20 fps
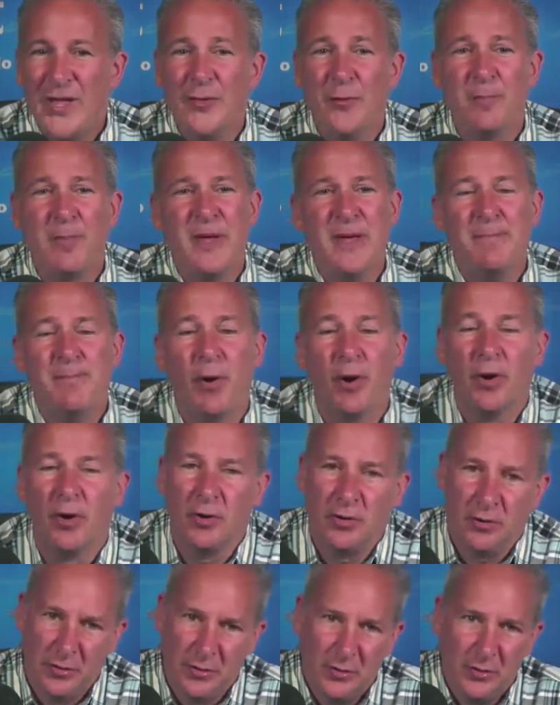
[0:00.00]
We, the
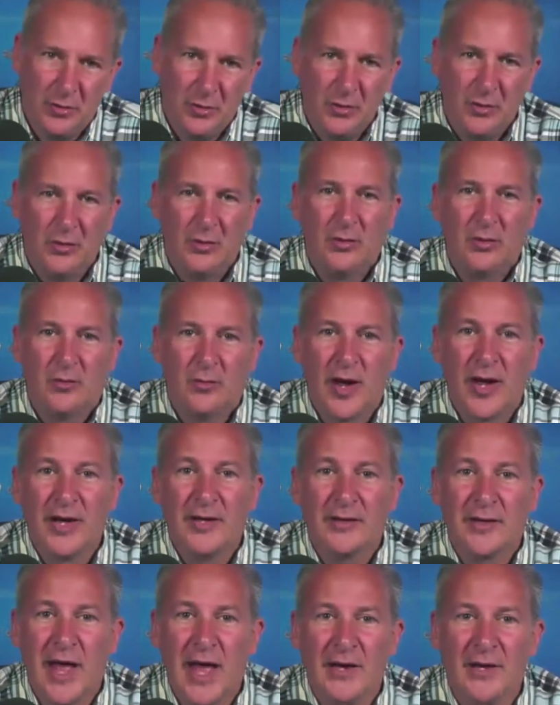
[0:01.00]
people,
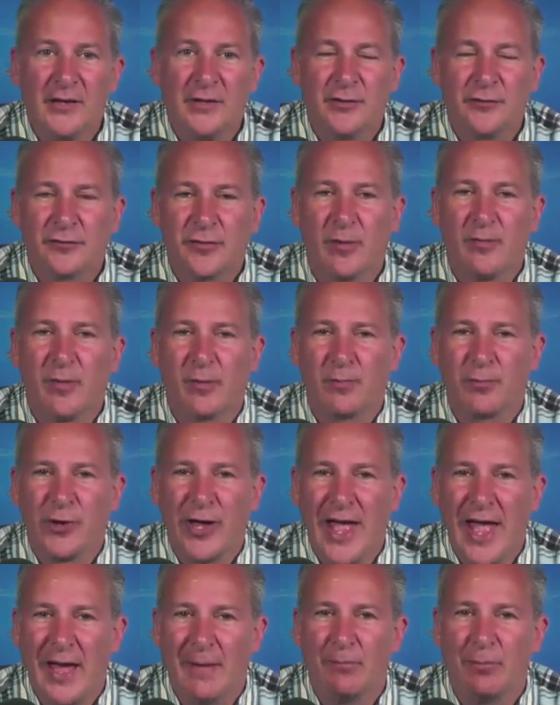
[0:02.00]
right? That is
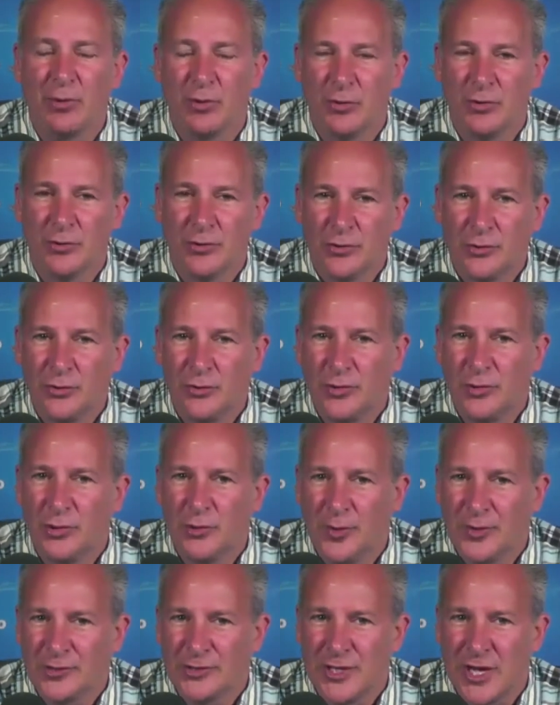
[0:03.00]
from the preamble
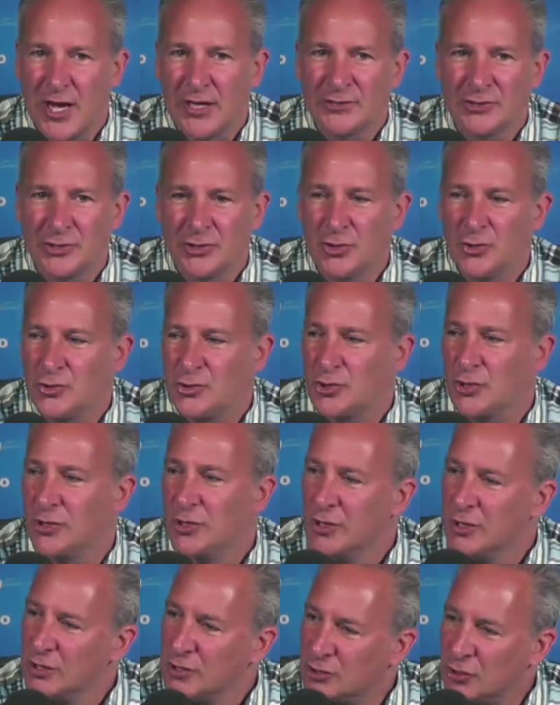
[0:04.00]
to the U.S.
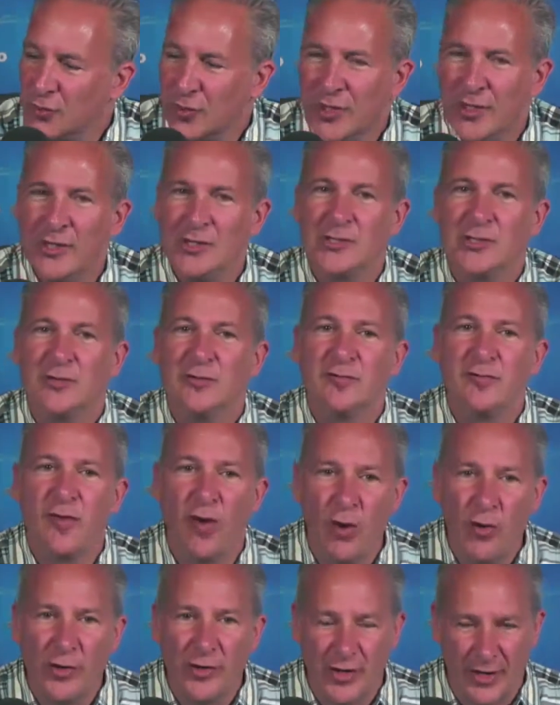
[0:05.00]
Constitution. So he
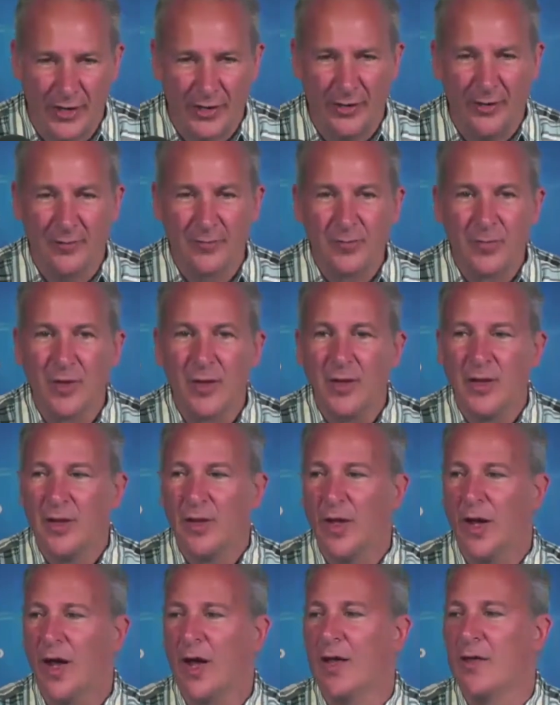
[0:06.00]
is evoking
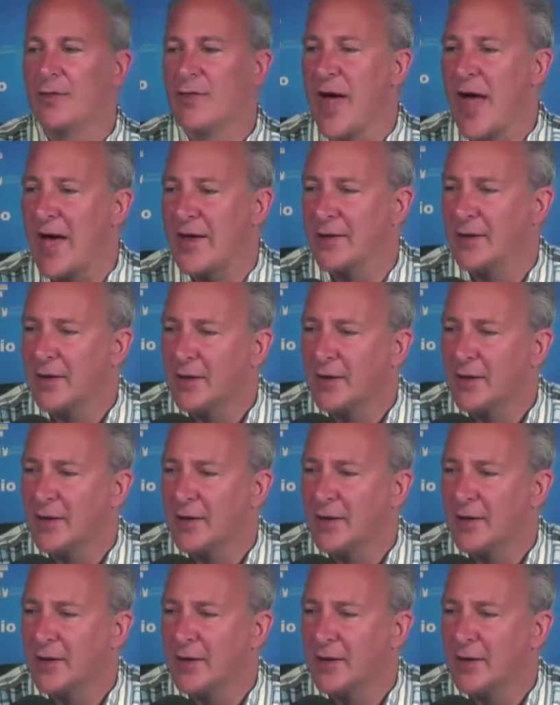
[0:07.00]
uh,